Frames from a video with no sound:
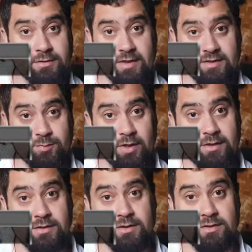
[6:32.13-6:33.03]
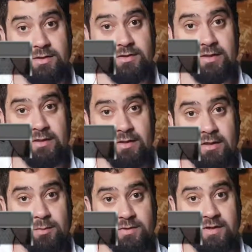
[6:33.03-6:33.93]
test button. You just hit the
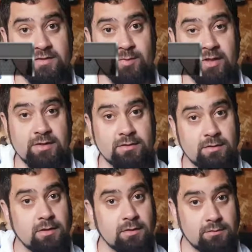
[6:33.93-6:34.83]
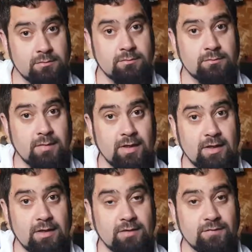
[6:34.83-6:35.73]
little test button,
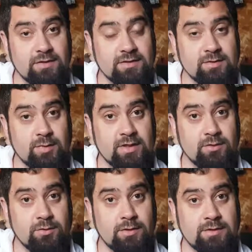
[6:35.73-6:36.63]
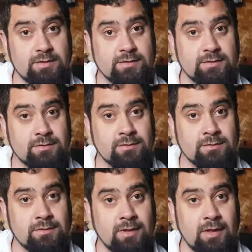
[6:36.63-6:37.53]
and if it doesn't make a noise,
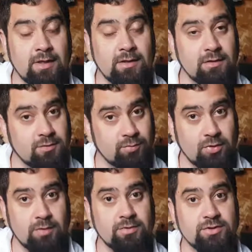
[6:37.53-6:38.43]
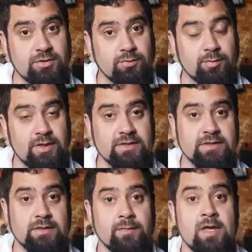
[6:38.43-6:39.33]
then you probably should replace
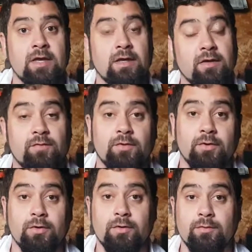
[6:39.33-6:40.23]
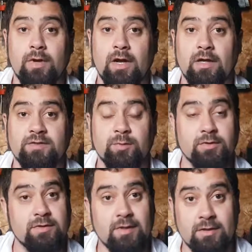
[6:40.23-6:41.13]
it. If your smoke
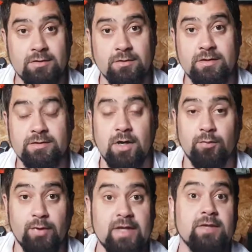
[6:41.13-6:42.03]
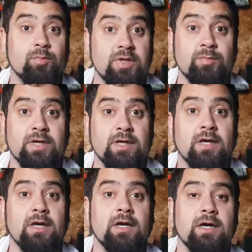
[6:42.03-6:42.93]
detector is already beeping,
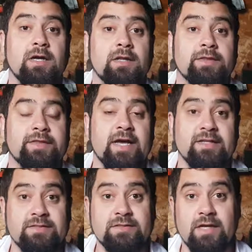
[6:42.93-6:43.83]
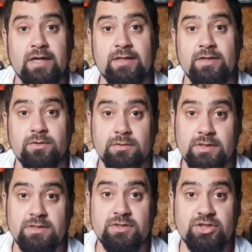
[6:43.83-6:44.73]
that's a sign that you
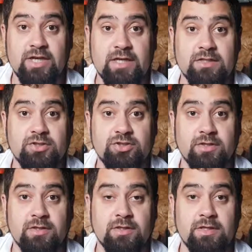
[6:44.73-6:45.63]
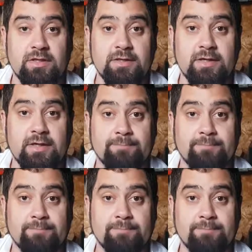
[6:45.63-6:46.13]
need to change the